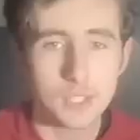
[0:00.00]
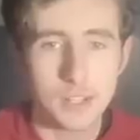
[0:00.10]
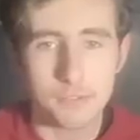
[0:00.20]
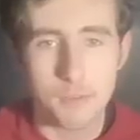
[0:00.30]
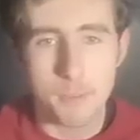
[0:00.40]

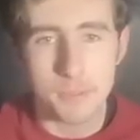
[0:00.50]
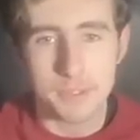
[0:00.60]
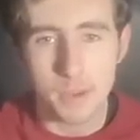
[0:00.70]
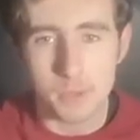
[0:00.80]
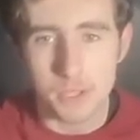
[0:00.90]
Let's remember the
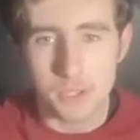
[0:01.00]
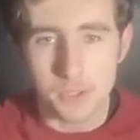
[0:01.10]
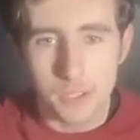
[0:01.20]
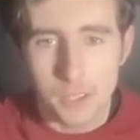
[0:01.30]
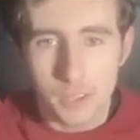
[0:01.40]

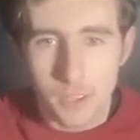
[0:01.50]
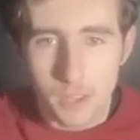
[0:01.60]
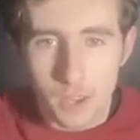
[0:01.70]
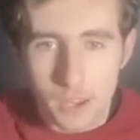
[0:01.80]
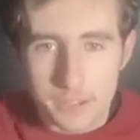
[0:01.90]
W.
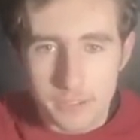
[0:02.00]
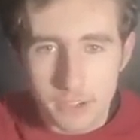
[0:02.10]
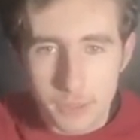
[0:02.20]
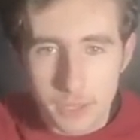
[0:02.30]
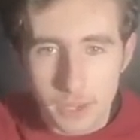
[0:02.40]
Is there
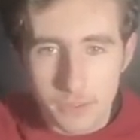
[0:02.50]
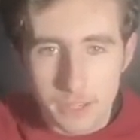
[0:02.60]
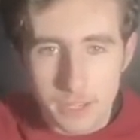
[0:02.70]
anything else